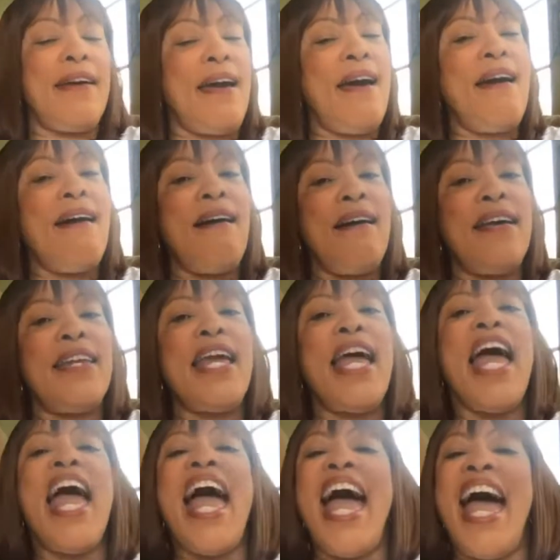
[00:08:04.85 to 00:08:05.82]
God
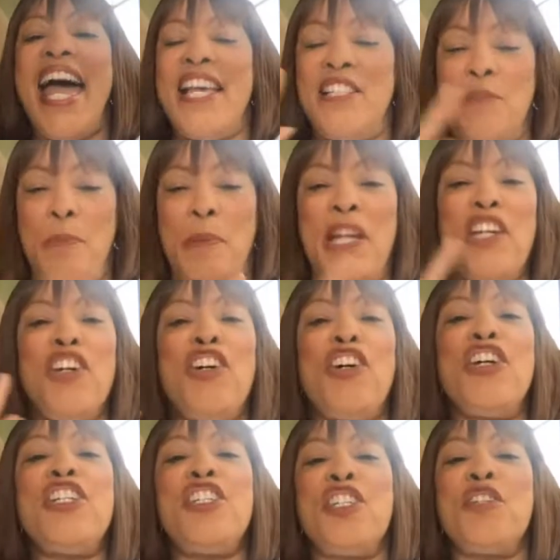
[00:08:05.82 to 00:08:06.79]
has been
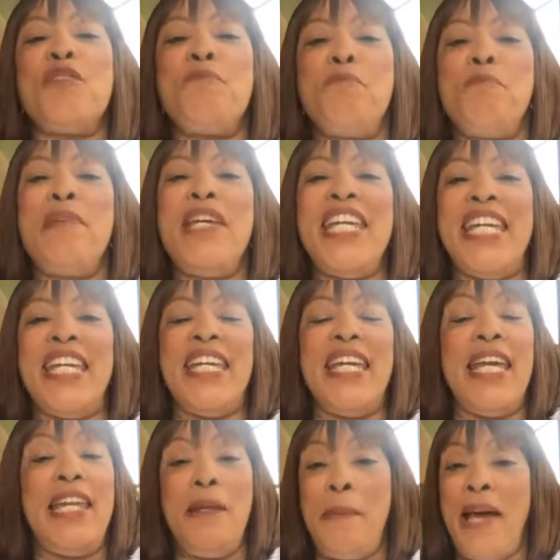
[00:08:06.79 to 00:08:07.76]
good to me.
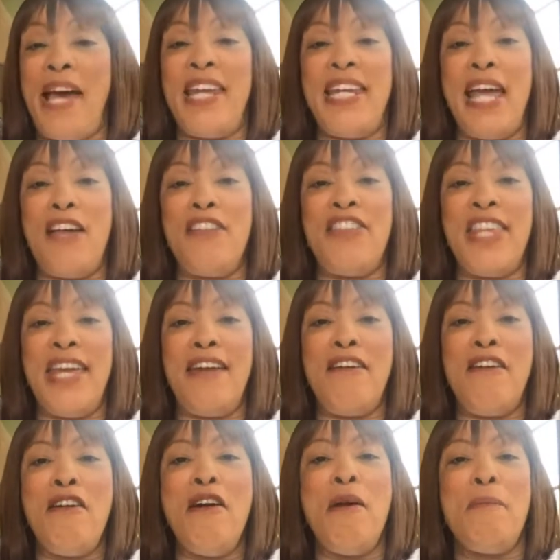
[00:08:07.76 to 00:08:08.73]
Anybody out
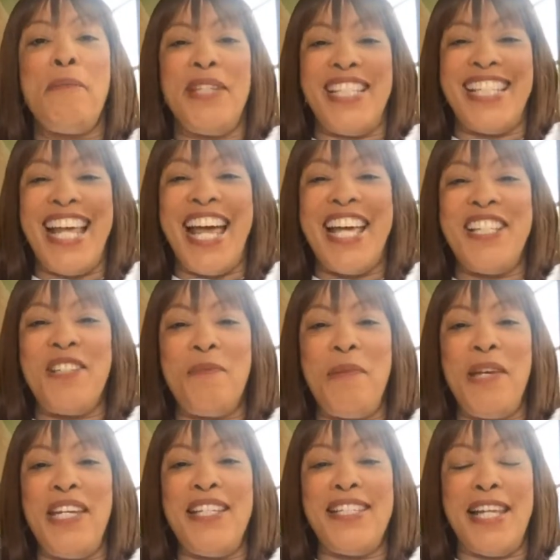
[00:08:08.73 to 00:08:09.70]
there besides
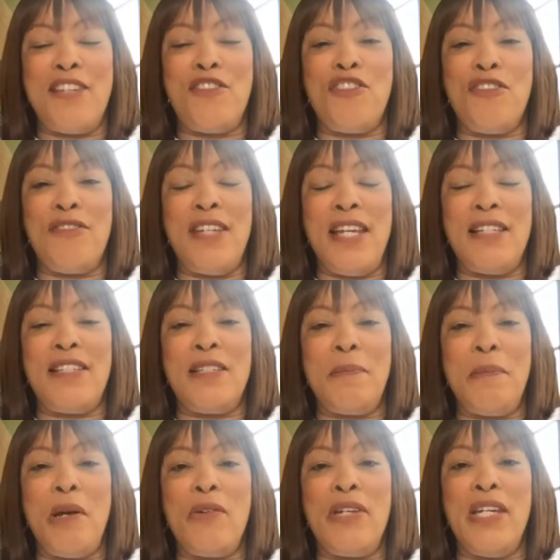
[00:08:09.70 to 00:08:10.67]
me? Is that your
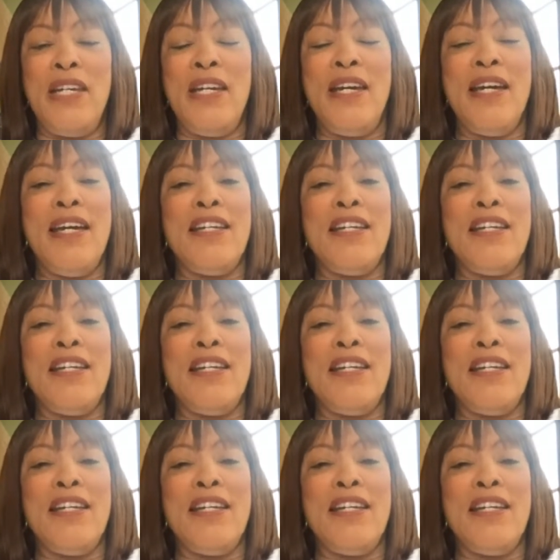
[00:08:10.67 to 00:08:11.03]
testimony?